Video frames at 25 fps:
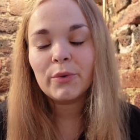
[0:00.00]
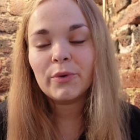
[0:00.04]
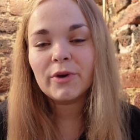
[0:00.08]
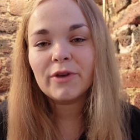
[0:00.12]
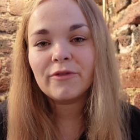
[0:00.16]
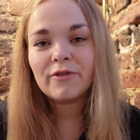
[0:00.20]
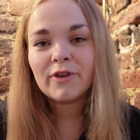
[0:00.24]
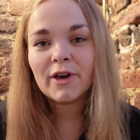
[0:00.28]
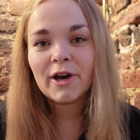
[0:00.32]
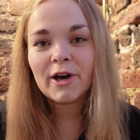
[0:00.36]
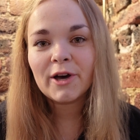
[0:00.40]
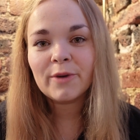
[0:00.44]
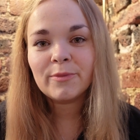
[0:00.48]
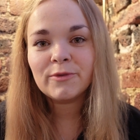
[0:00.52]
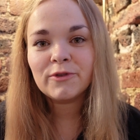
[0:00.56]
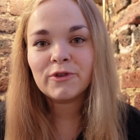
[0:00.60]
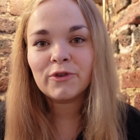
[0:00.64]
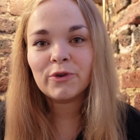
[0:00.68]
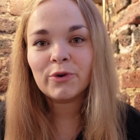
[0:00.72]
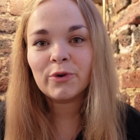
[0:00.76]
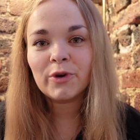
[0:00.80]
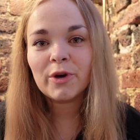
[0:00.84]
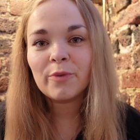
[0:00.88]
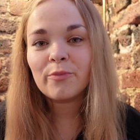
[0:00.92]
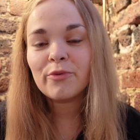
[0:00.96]
We've come
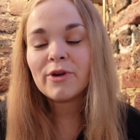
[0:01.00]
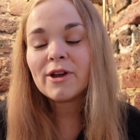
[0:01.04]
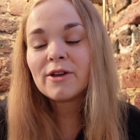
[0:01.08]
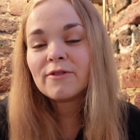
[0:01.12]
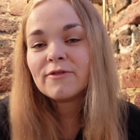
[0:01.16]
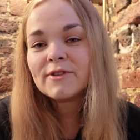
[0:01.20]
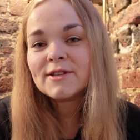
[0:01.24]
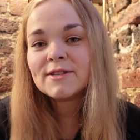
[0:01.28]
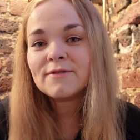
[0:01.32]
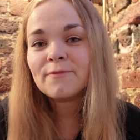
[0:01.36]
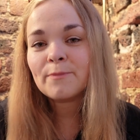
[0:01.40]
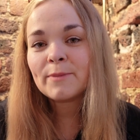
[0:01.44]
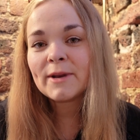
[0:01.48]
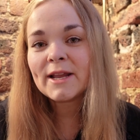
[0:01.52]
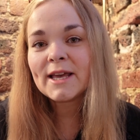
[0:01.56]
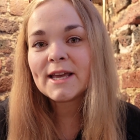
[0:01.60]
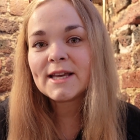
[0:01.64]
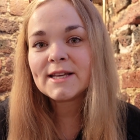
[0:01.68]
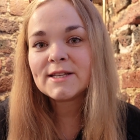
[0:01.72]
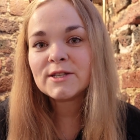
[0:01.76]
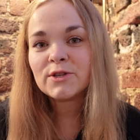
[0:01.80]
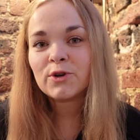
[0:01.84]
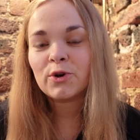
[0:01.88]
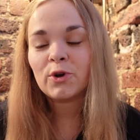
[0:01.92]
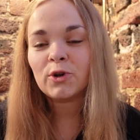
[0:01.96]
to a breakfast
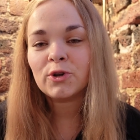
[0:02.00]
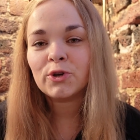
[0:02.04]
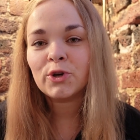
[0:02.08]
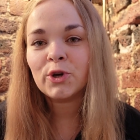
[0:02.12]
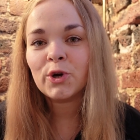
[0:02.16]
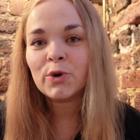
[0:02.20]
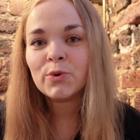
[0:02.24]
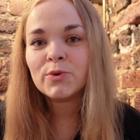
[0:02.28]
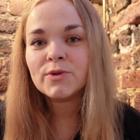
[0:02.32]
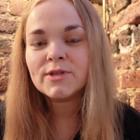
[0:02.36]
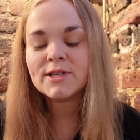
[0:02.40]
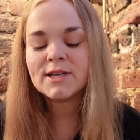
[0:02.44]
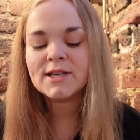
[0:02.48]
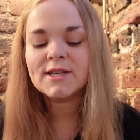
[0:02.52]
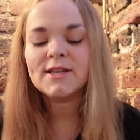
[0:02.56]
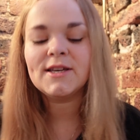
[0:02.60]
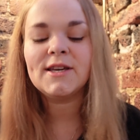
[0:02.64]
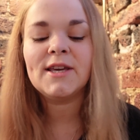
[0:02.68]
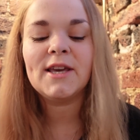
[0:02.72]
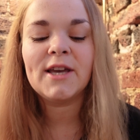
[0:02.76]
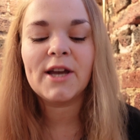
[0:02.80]
place called Cozy